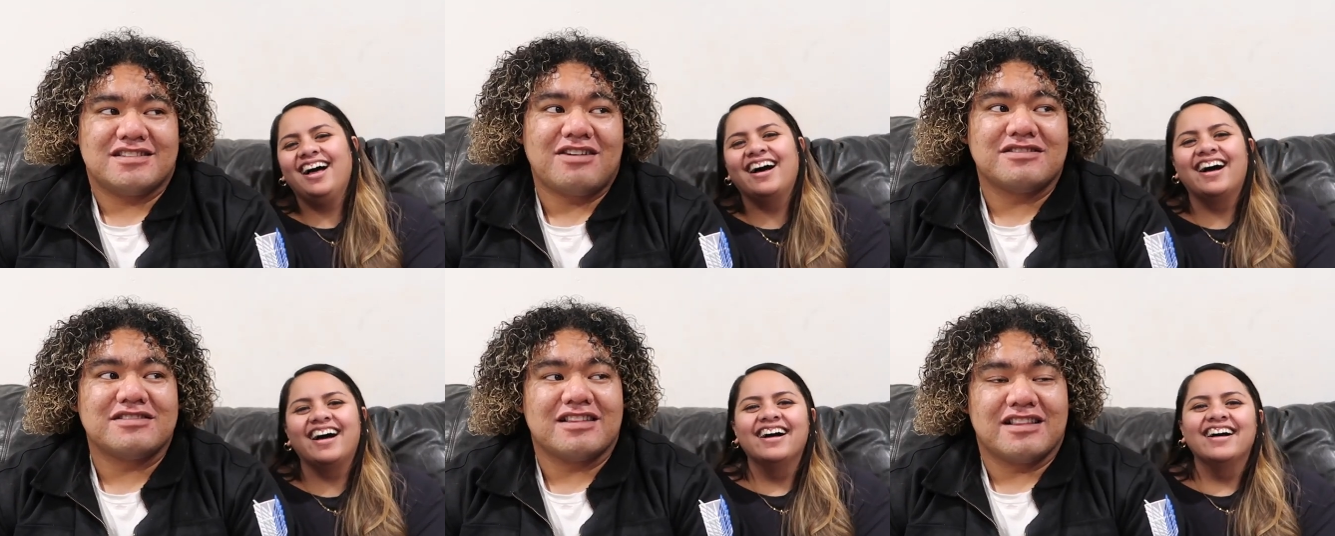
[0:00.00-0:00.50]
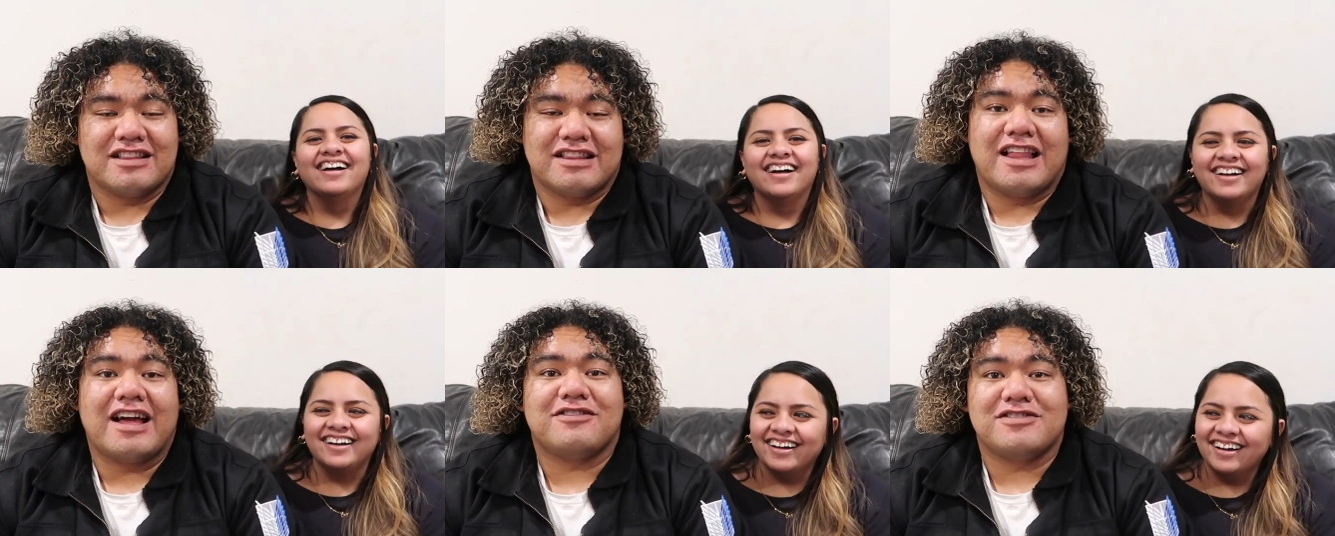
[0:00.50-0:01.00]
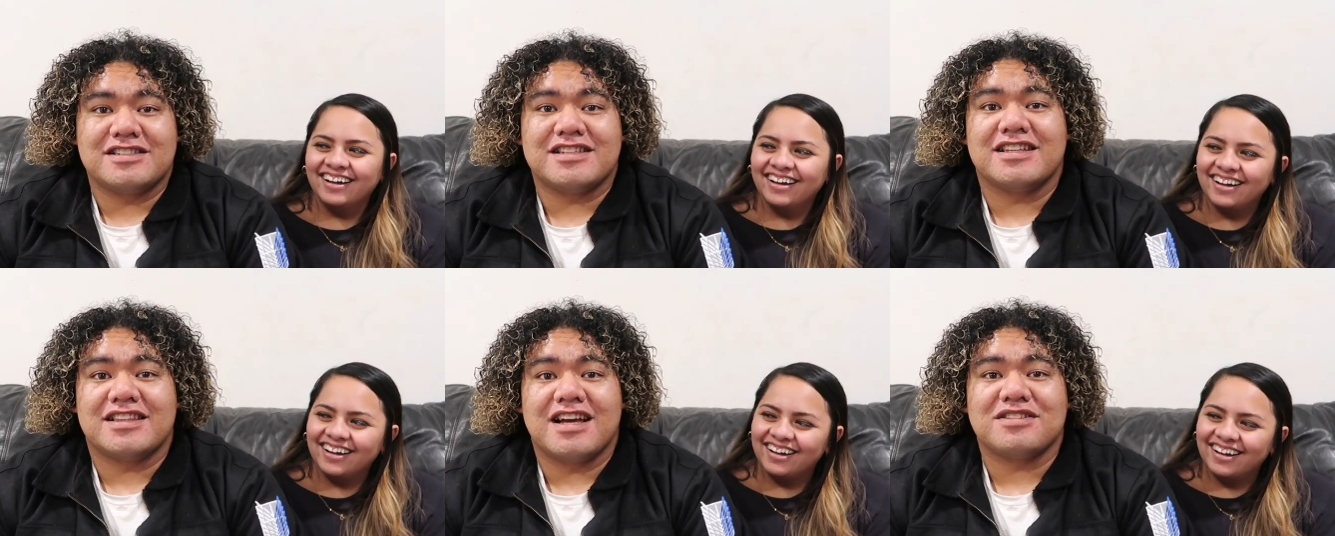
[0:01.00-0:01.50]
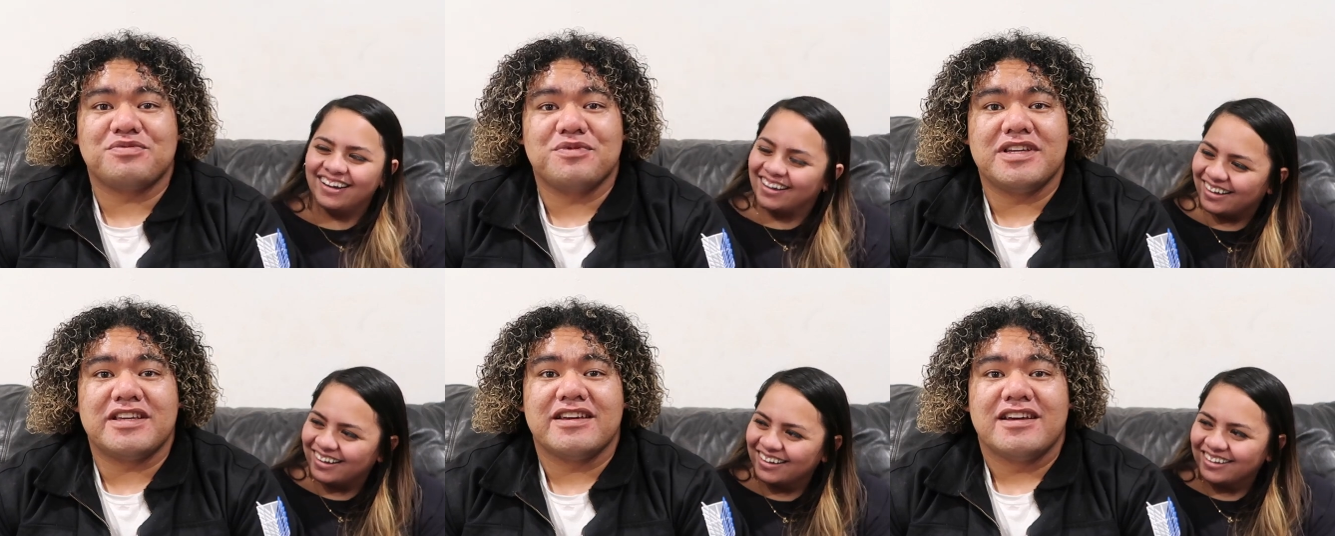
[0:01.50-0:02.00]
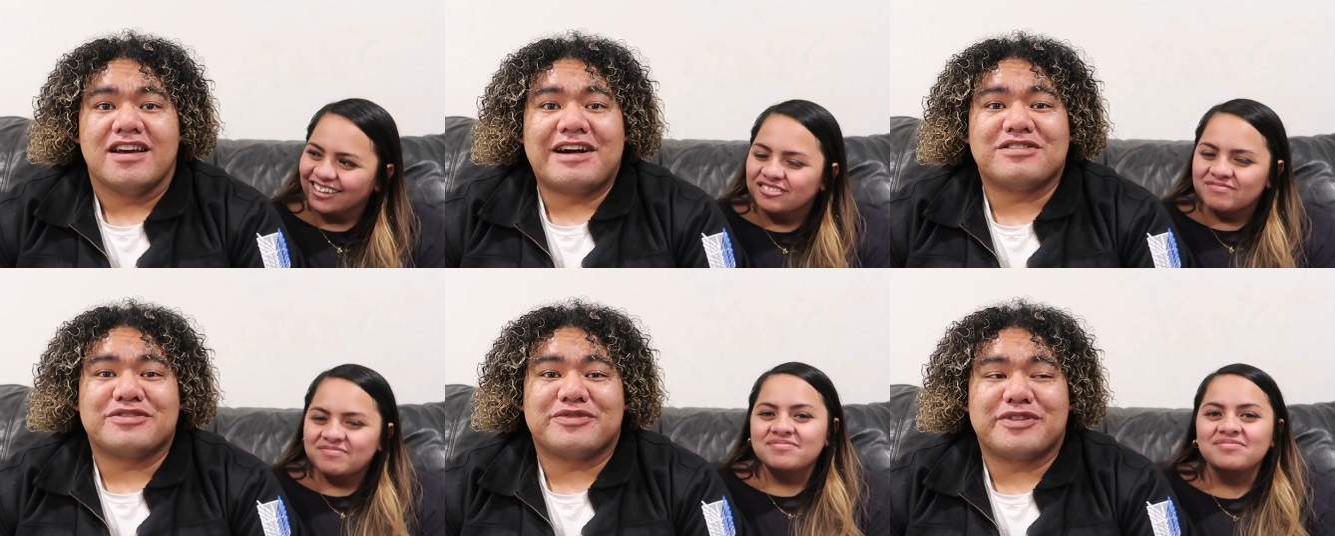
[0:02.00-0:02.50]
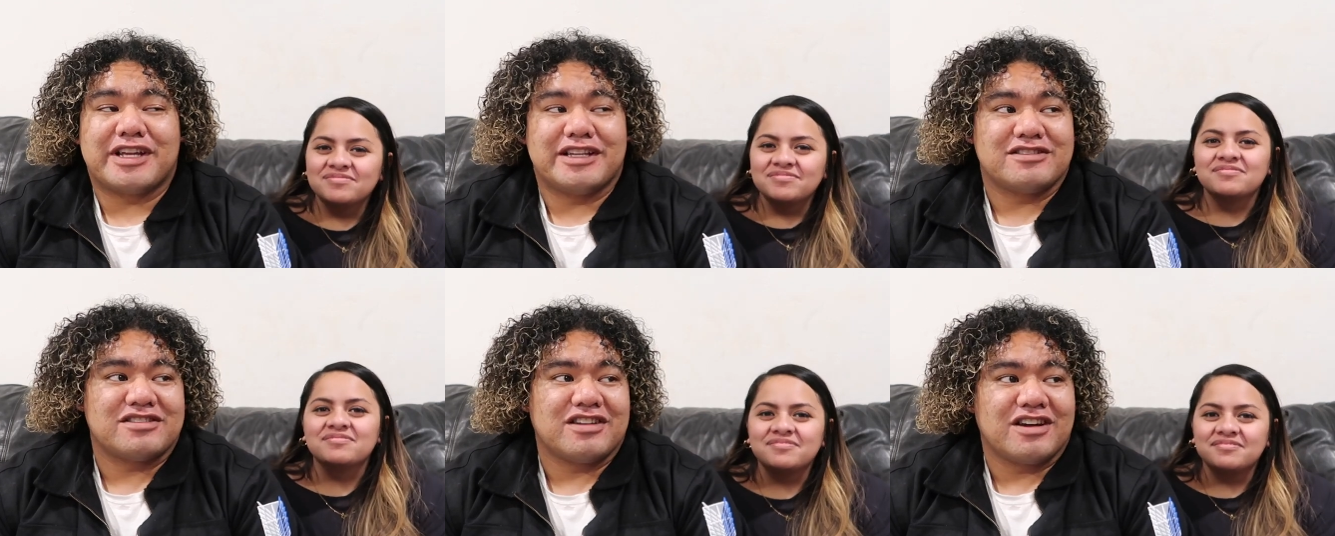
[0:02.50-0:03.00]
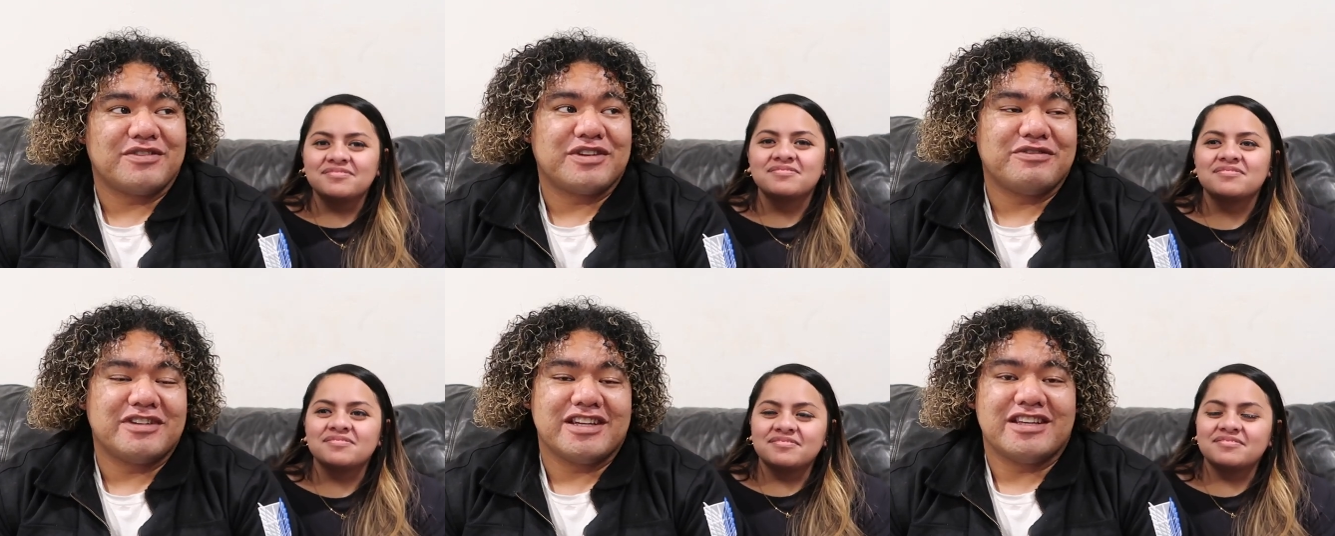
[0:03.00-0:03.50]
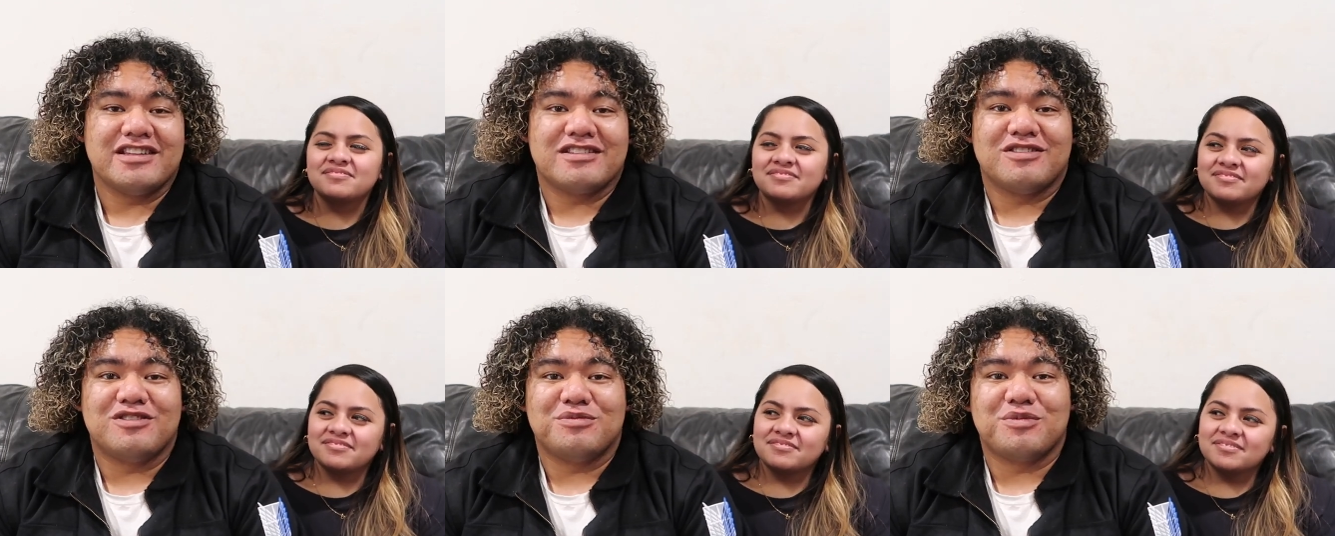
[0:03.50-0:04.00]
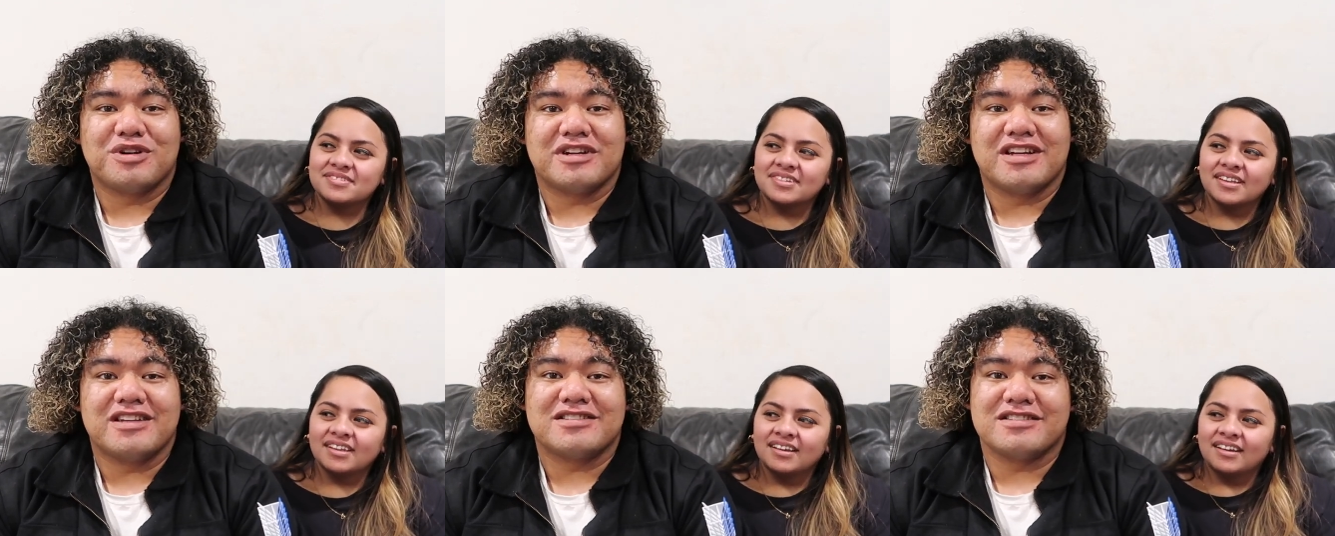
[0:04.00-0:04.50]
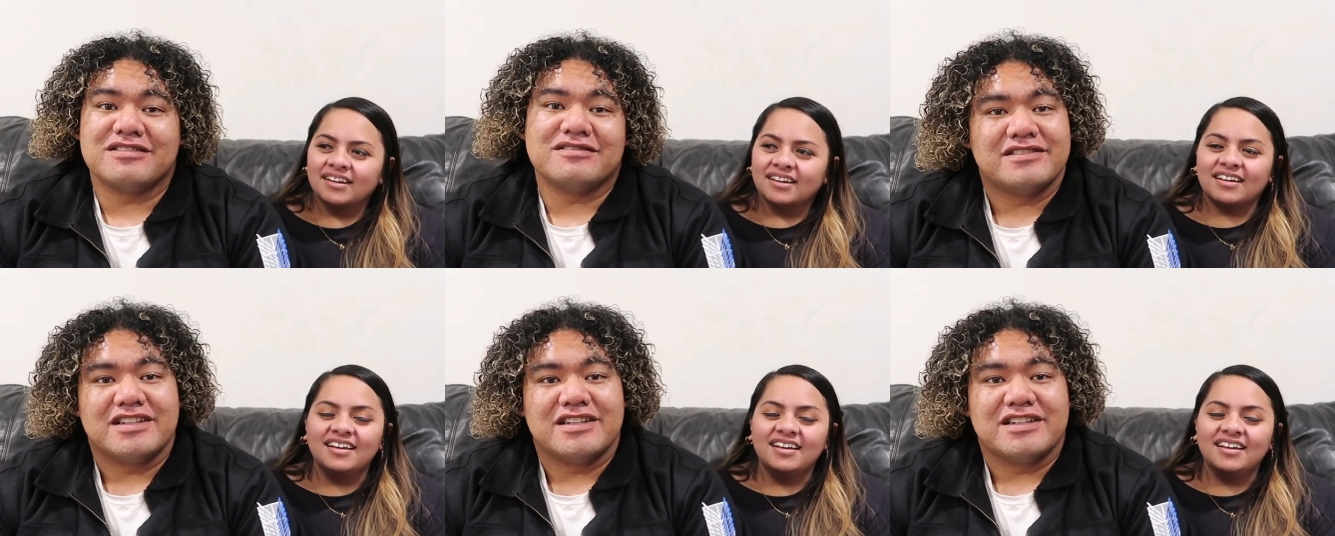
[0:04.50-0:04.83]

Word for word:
Speaker 1: I was, like we said last week, I was freaking starving. We didn't eat the whole morning, so